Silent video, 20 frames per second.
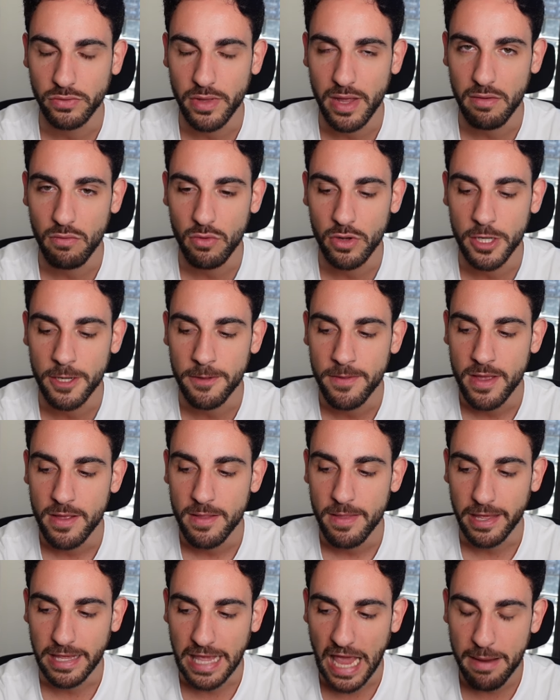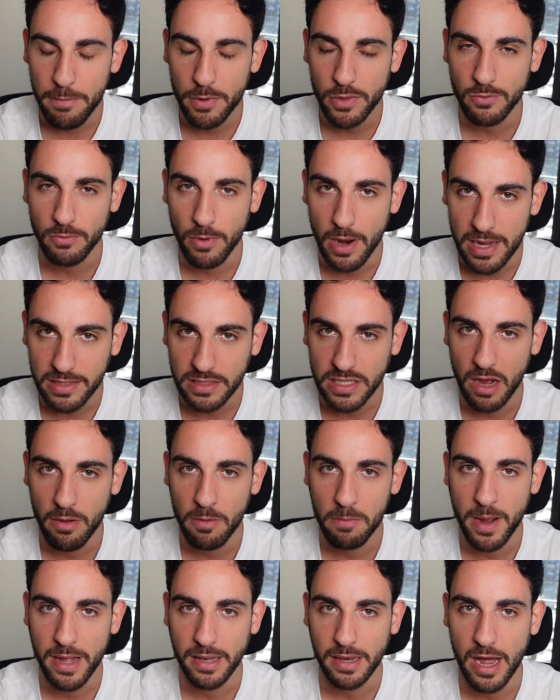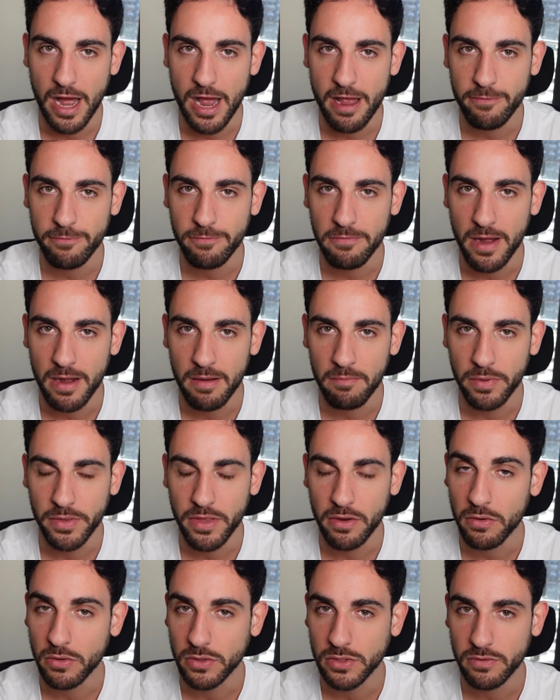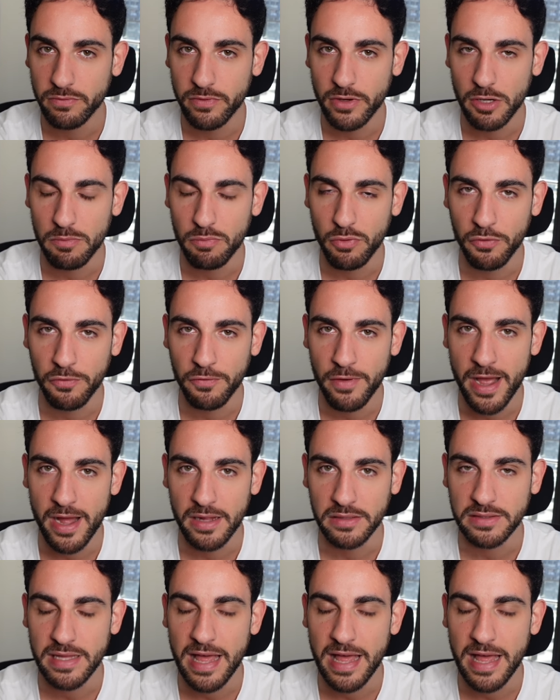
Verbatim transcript: They were, they came at the right time in my life, um, but they're also very profound.